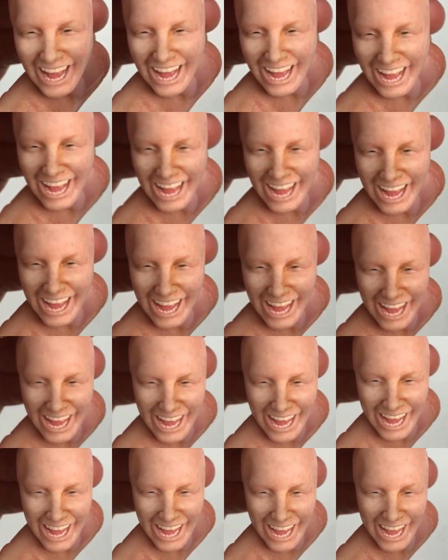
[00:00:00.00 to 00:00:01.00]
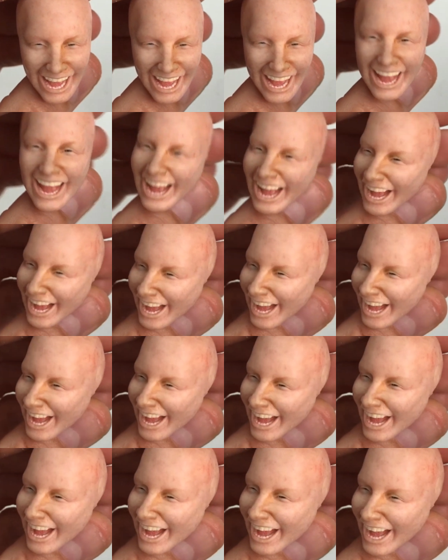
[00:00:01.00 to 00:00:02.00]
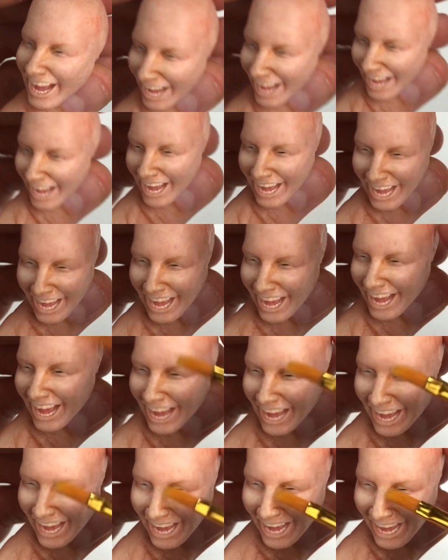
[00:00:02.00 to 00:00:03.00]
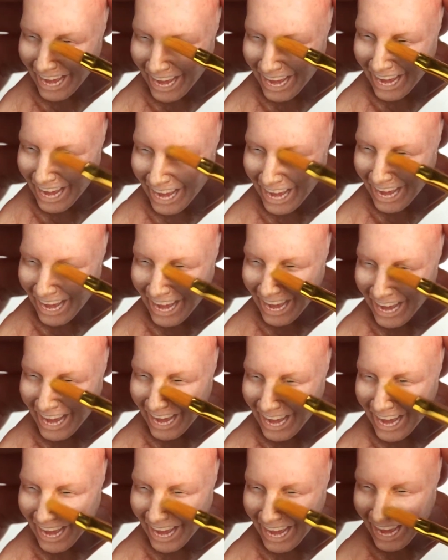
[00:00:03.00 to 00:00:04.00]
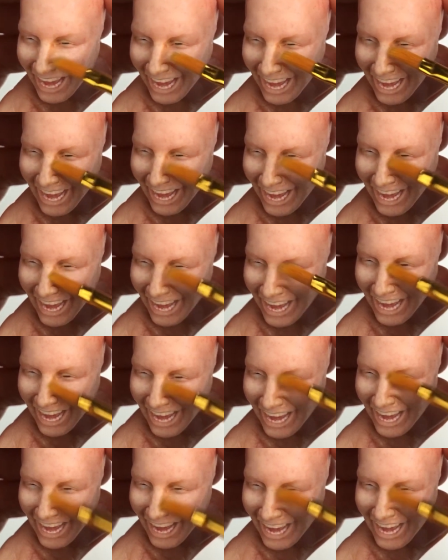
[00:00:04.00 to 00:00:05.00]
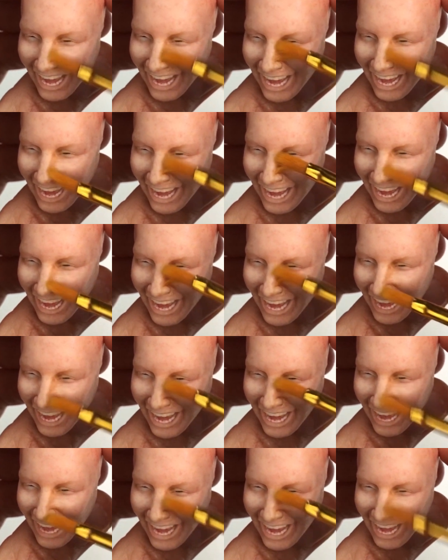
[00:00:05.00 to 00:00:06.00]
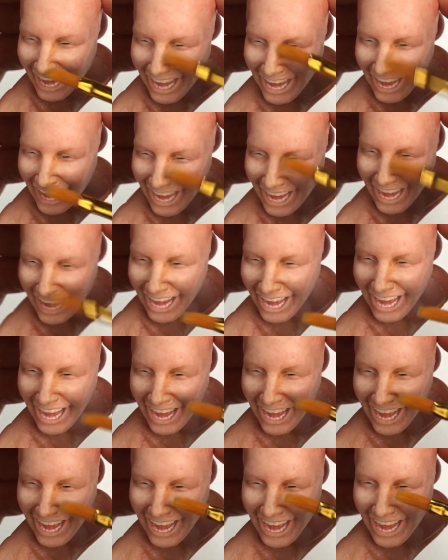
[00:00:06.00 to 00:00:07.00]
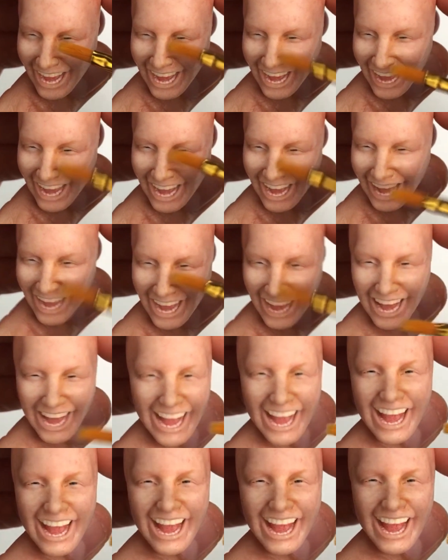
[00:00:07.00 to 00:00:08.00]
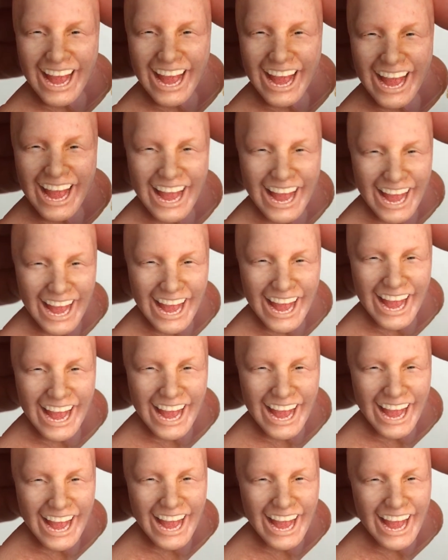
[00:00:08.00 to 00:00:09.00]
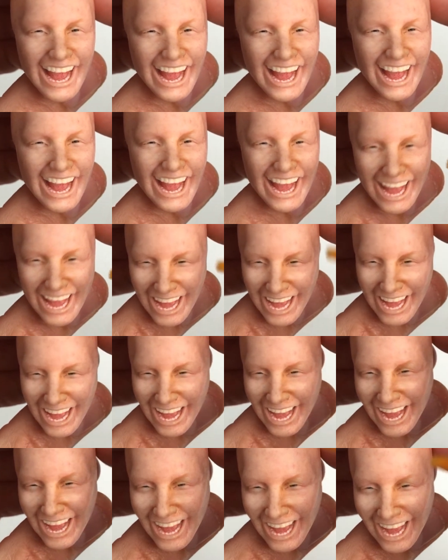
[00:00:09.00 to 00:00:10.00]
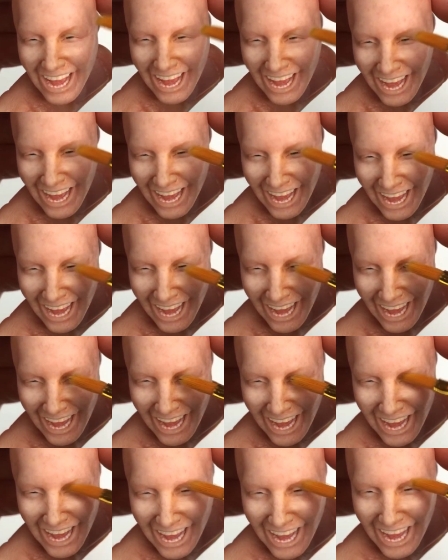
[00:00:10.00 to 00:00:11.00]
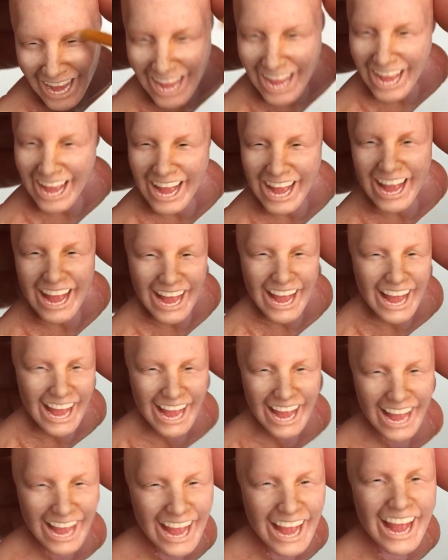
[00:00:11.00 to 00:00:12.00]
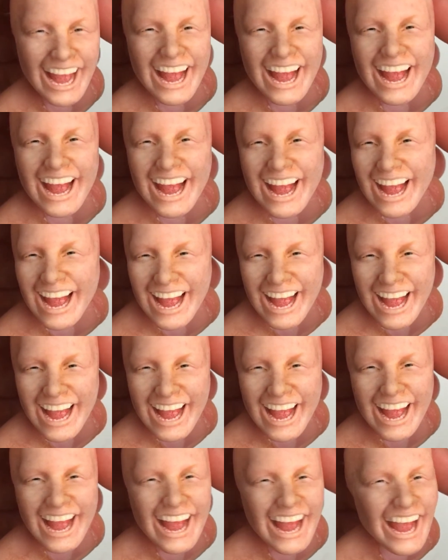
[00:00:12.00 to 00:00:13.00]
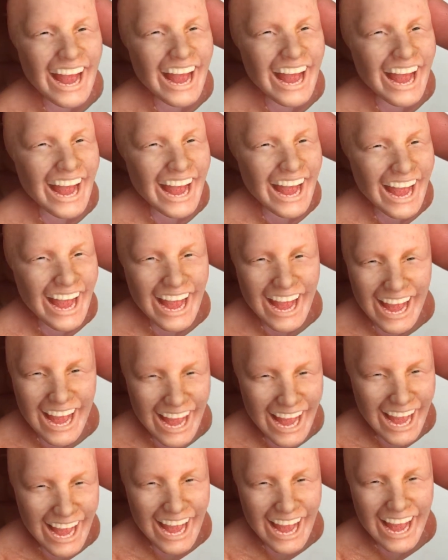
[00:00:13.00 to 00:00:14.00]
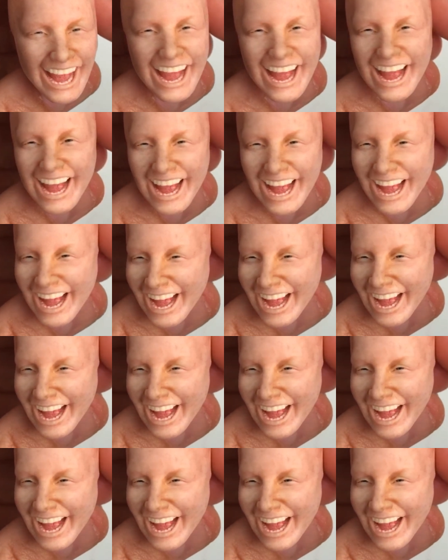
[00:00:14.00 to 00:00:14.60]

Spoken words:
to paint with this brush. So this is kind of what you want. I mean, you want to spread this shade. But look at the difference where we added the shade and where we did not add the shade.